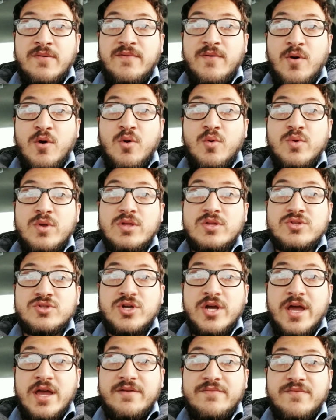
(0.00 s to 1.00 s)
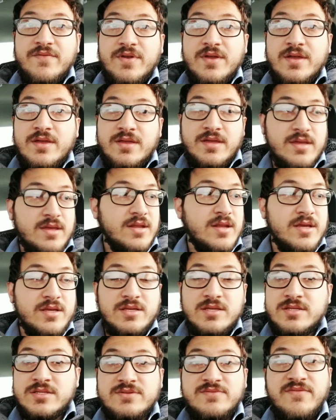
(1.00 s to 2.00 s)
all-wheel drive.
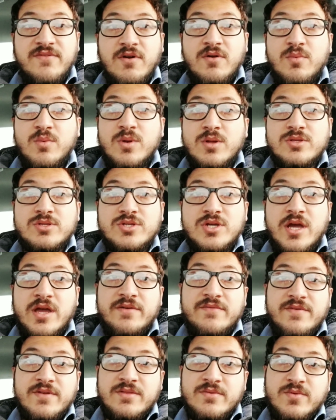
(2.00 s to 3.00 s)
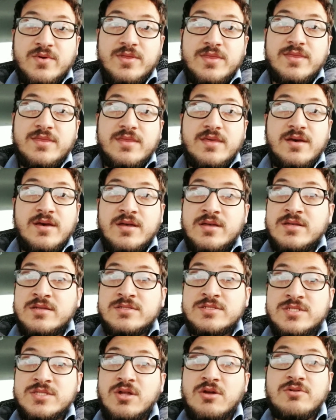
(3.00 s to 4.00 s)
It's front-wheel drive, and with
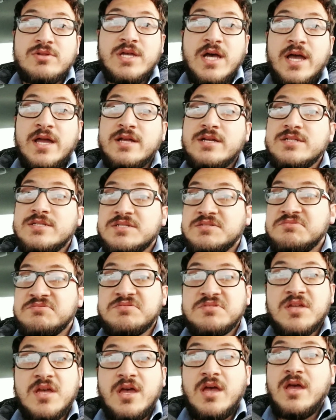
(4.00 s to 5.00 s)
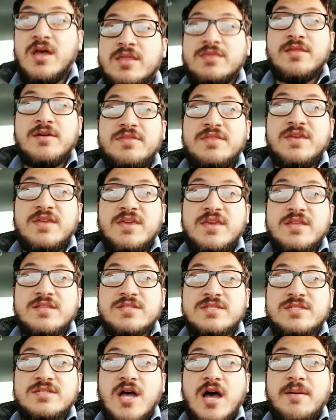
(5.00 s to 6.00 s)
snow tires, nothing can
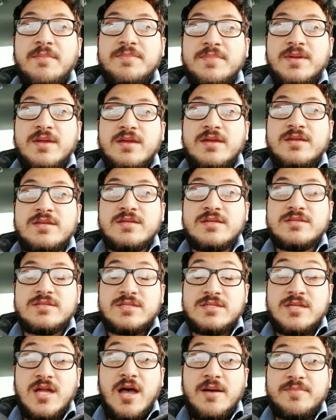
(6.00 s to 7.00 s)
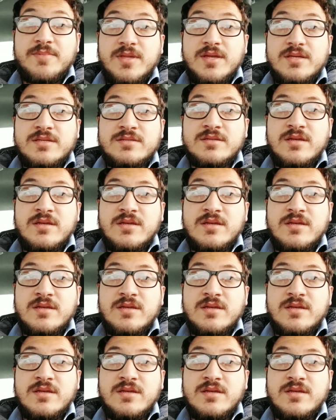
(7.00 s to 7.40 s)
stop this.